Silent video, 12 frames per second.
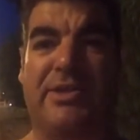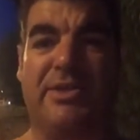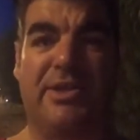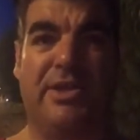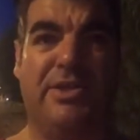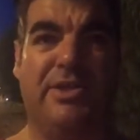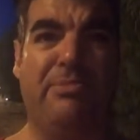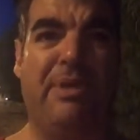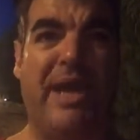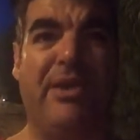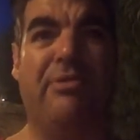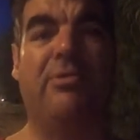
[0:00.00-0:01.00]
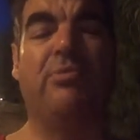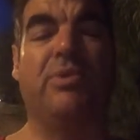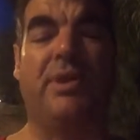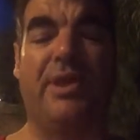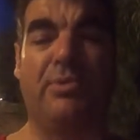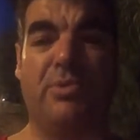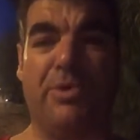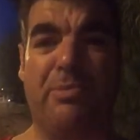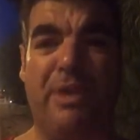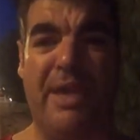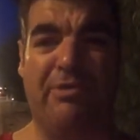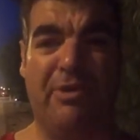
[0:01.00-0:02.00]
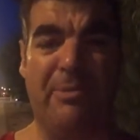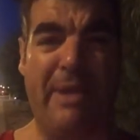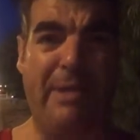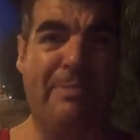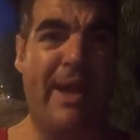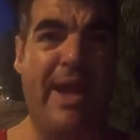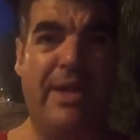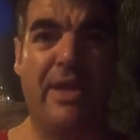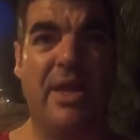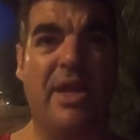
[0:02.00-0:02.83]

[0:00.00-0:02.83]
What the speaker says: to the bladder, like the water bladder on the backpack.